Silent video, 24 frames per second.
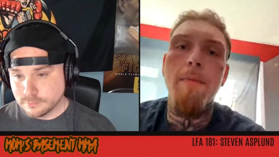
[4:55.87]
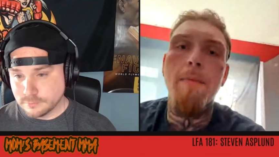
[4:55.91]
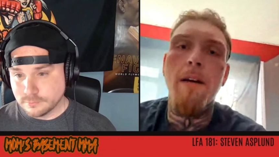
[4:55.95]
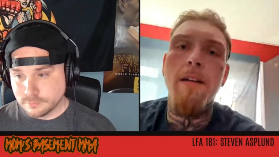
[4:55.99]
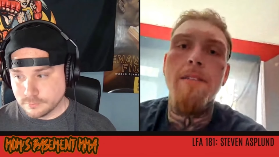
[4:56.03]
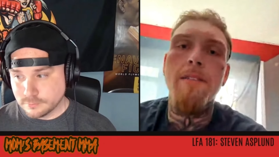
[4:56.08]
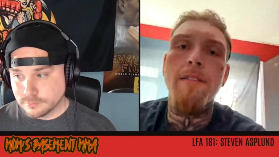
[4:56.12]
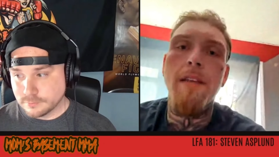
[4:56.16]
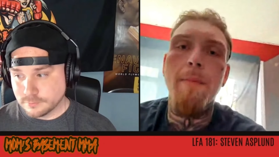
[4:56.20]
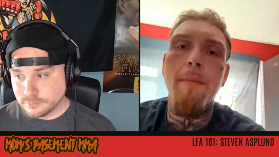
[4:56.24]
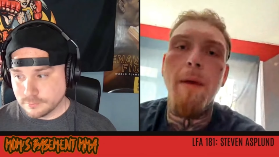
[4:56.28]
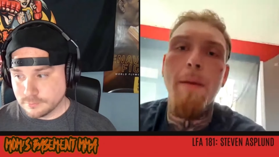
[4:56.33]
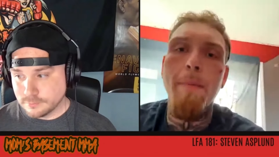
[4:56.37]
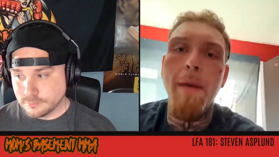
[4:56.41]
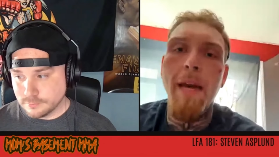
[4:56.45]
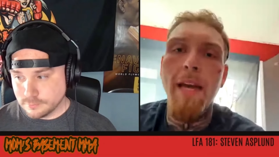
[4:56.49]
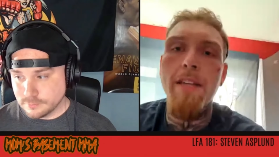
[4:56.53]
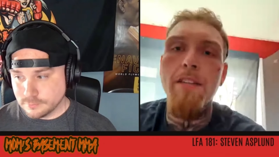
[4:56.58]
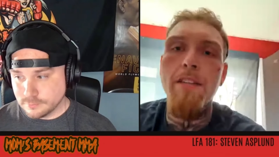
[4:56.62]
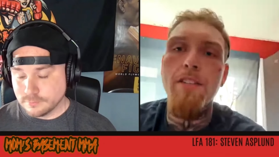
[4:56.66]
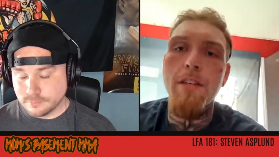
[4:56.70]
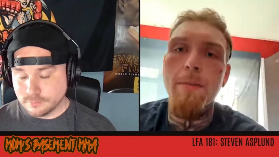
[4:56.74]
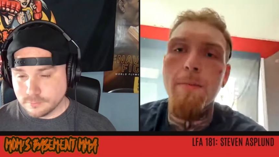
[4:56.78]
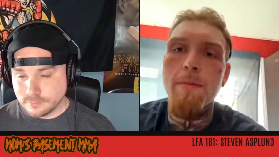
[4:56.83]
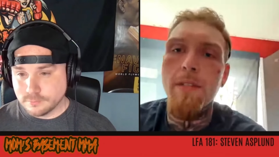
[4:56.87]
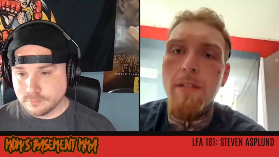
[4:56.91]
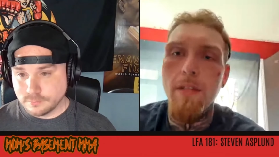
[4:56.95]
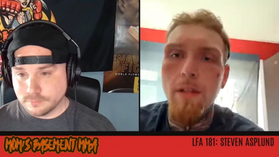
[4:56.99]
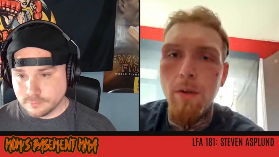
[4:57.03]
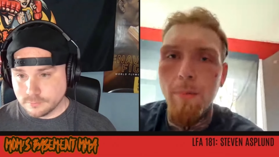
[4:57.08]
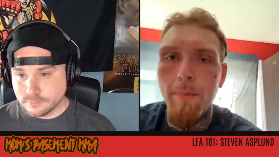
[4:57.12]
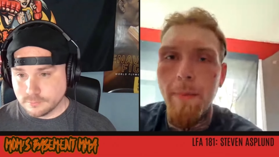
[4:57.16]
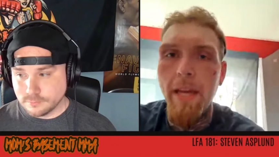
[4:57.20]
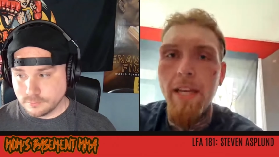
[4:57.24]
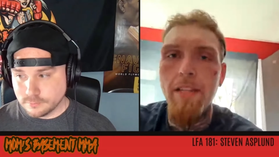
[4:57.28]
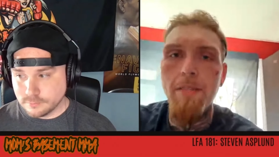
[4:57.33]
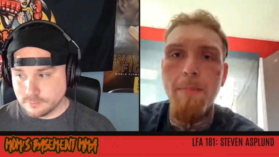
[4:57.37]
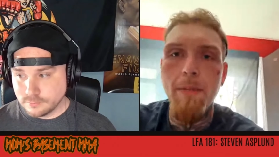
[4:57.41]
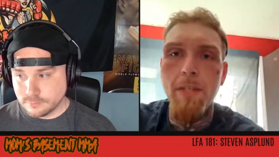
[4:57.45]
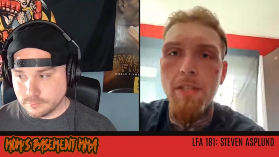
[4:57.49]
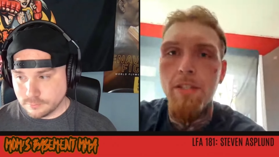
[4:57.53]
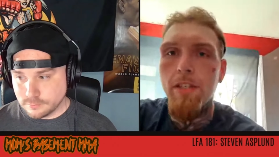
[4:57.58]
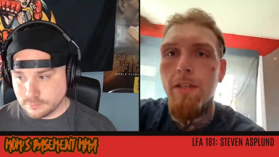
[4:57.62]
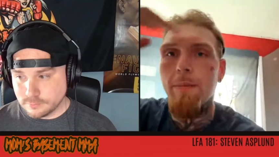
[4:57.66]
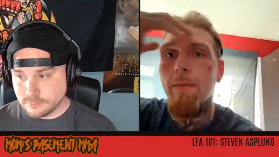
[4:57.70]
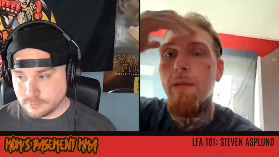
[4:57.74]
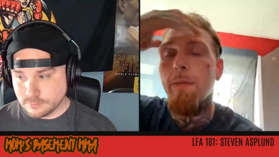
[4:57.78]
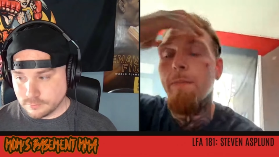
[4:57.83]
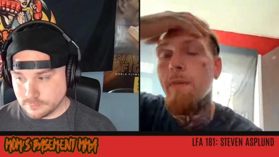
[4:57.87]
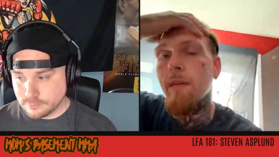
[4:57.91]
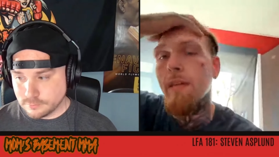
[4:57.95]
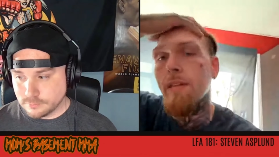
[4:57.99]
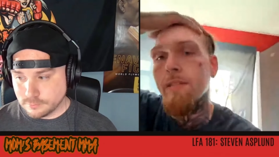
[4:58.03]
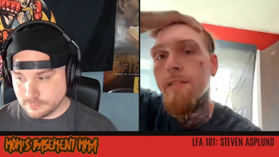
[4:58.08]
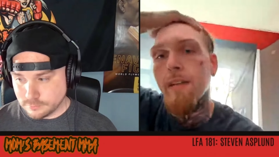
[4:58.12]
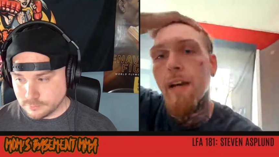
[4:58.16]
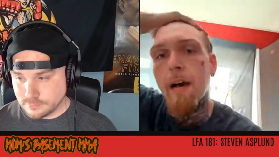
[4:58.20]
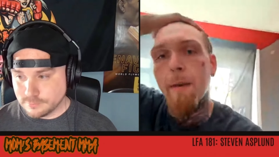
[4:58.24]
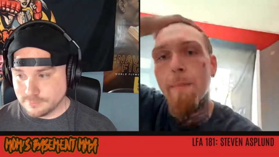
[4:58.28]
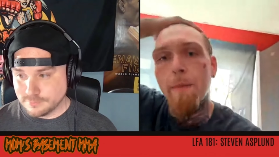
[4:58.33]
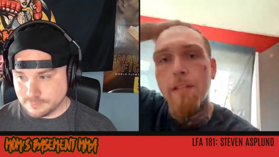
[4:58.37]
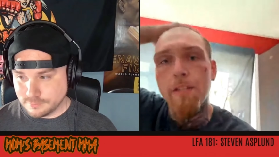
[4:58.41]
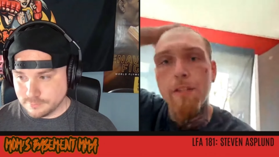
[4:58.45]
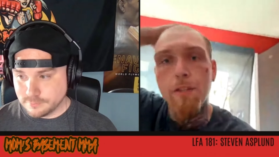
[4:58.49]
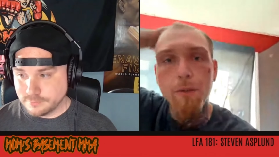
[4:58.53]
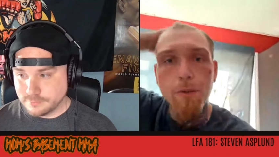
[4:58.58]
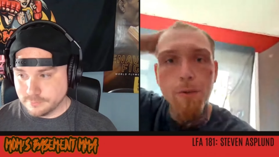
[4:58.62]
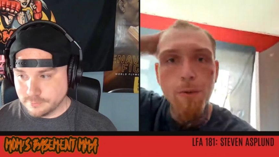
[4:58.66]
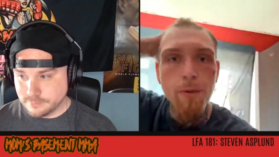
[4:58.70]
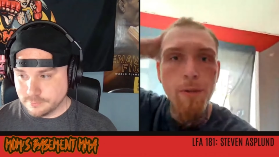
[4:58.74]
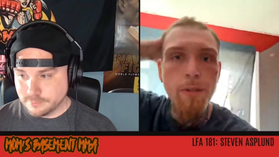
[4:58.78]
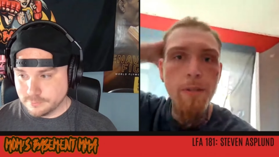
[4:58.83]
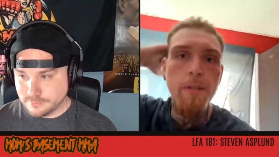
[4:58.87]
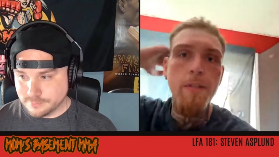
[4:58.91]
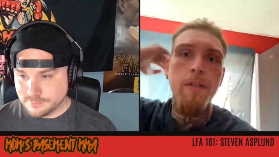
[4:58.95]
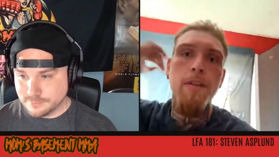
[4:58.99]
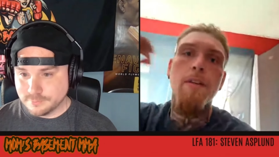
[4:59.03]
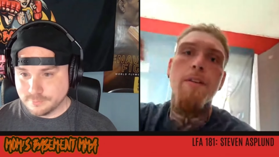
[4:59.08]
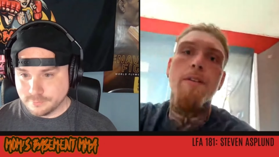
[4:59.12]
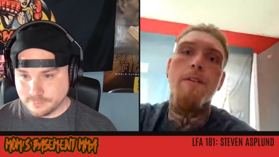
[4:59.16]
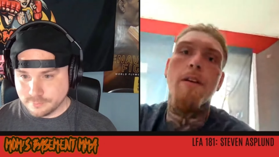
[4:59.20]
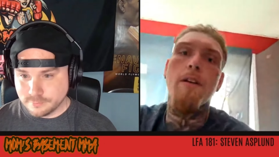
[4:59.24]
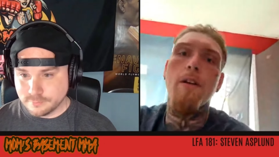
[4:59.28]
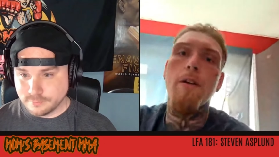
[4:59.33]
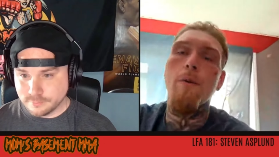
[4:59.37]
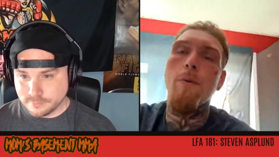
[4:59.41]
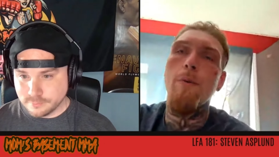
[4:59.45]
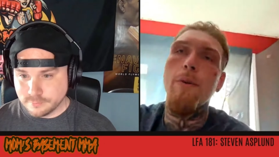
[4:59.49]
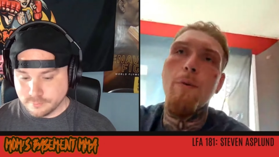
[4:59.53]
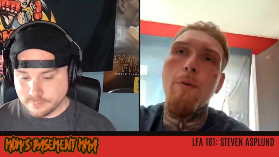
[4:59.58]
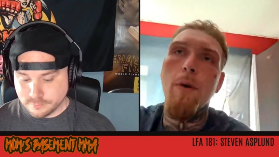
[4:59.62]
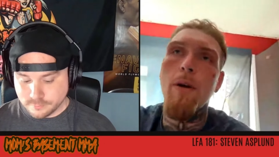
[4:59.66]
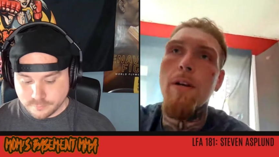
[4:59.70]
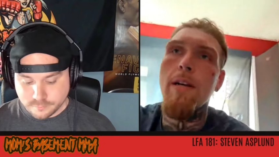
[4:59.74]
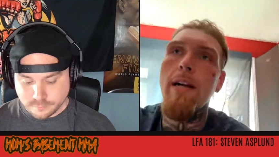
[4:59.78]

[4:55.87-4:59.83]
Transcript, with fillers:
Speaker 1: I'd say my main gym's the little basement gym that me and Tommy do or we work